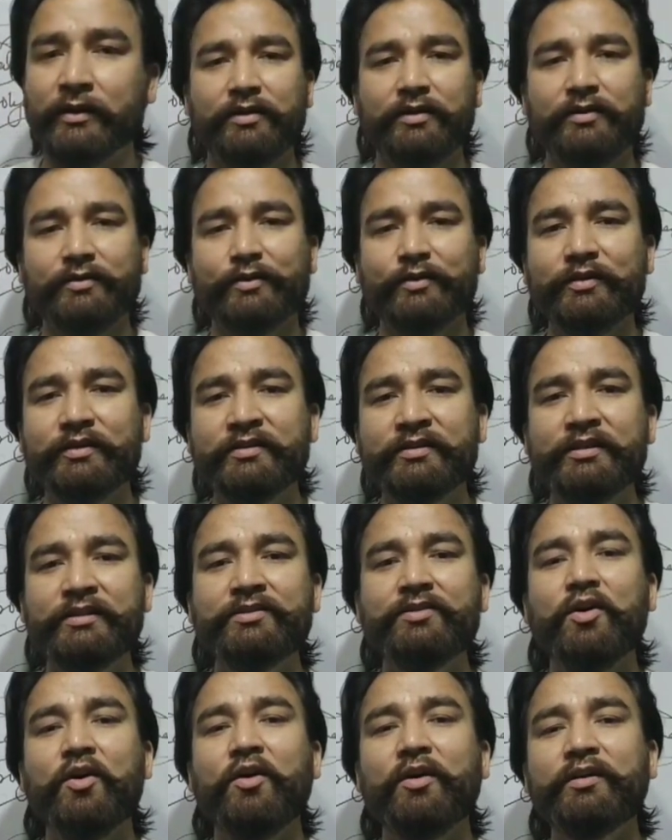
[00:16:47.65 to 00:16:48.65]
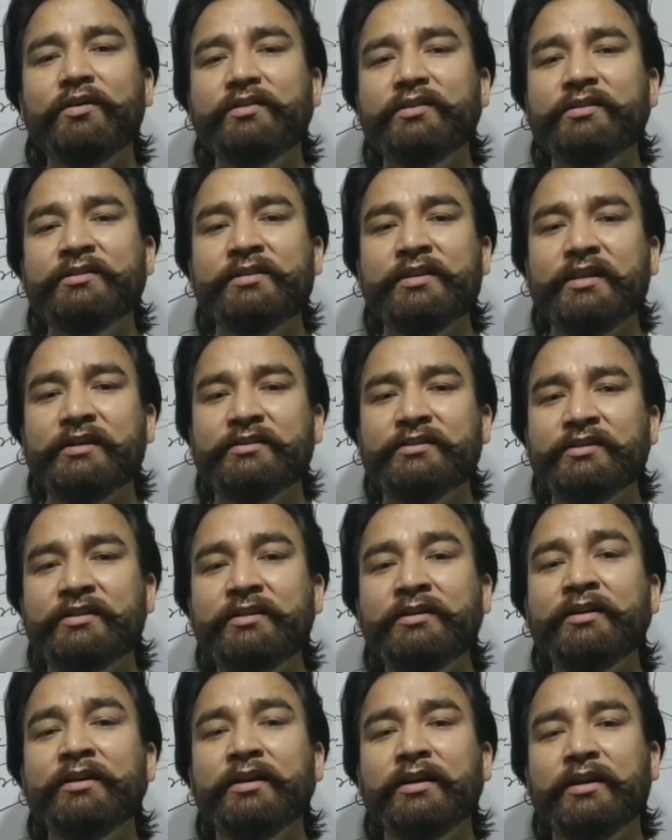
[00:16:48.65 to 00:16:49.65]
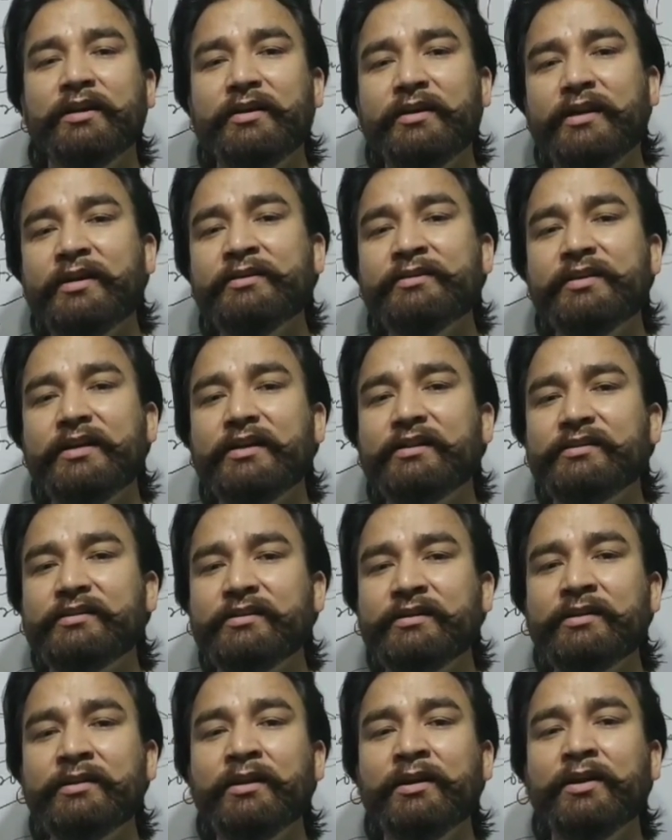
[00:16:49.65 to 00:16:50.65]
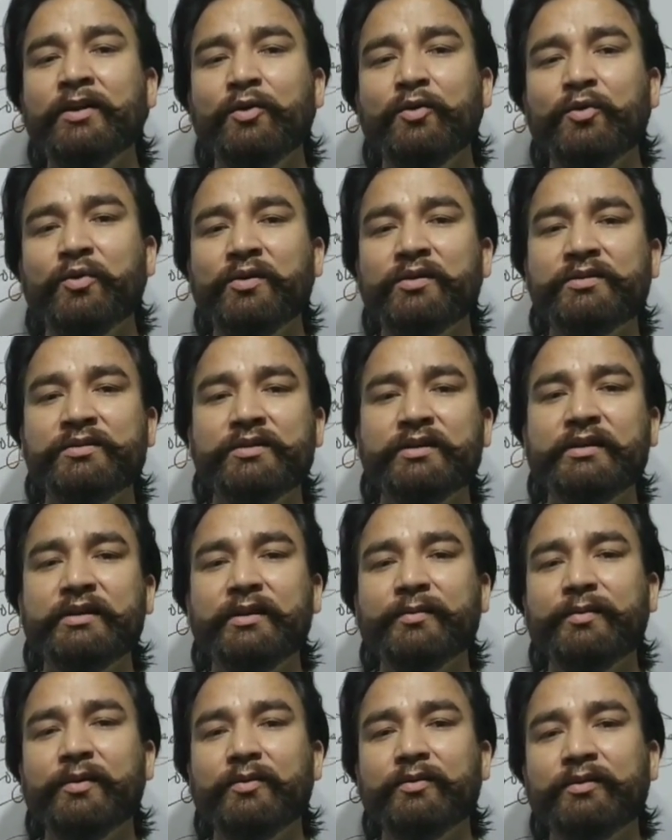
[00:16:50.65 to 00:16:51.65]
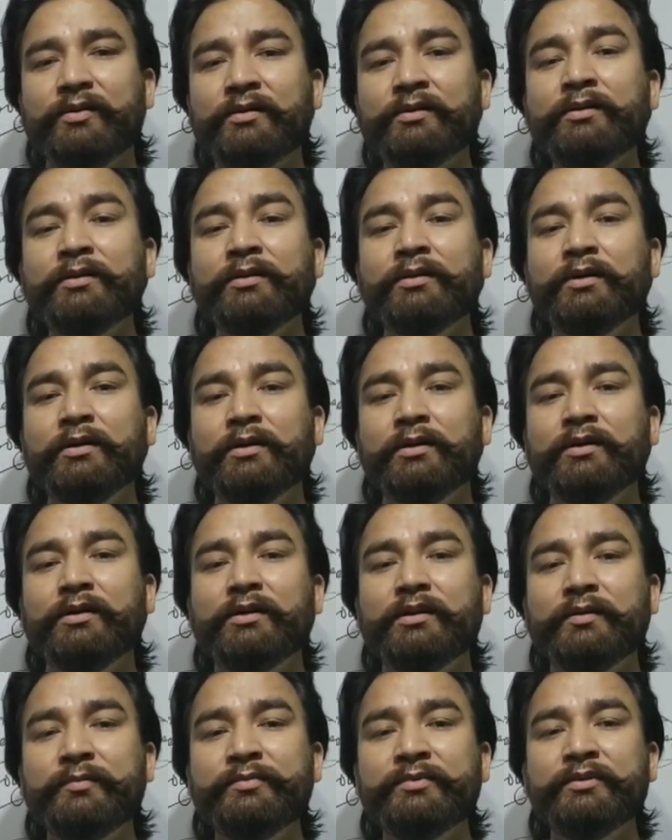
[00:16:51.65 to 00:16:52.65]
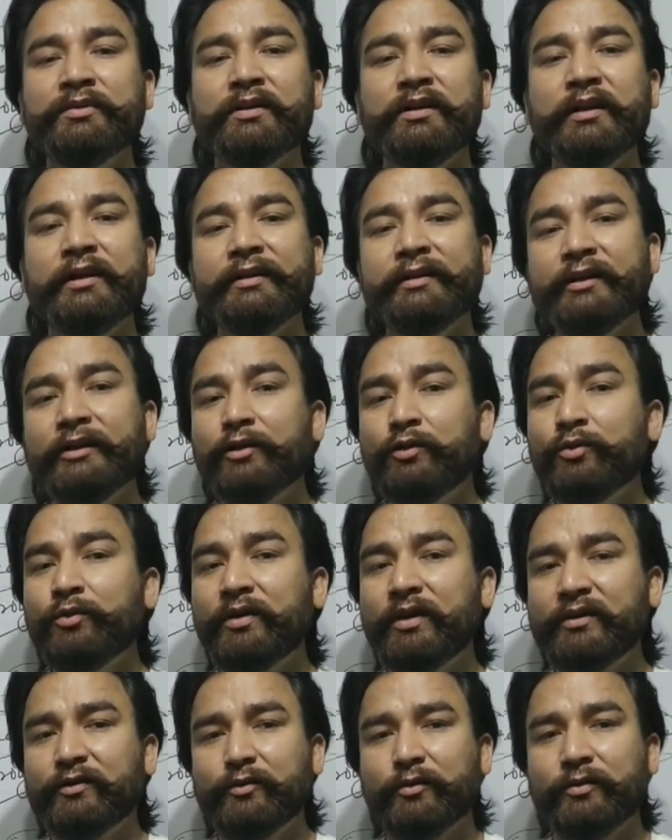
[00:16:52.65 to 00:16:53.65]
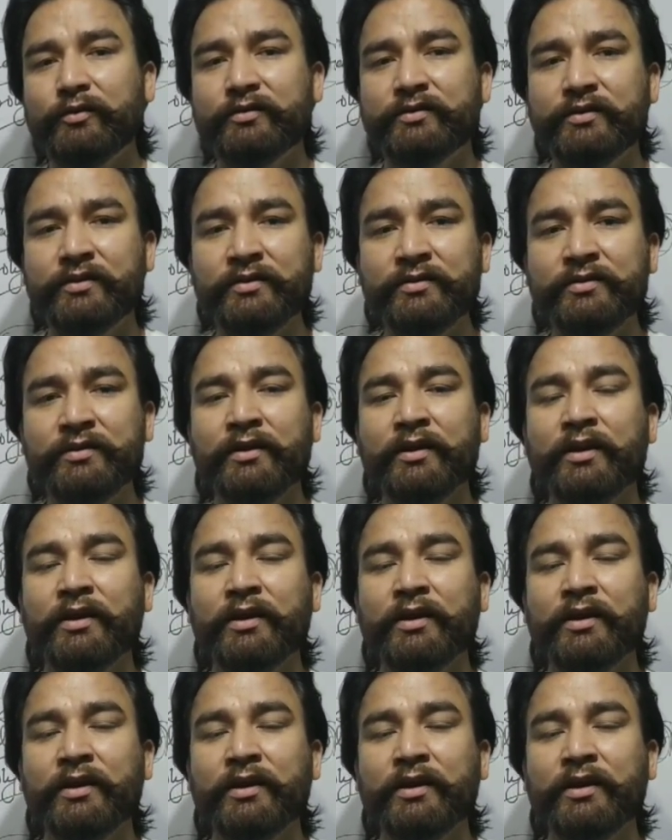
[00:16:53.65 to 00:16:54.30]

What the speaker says: So this is all in this lecture. In next lecture we will study about the terms related to electrolysis.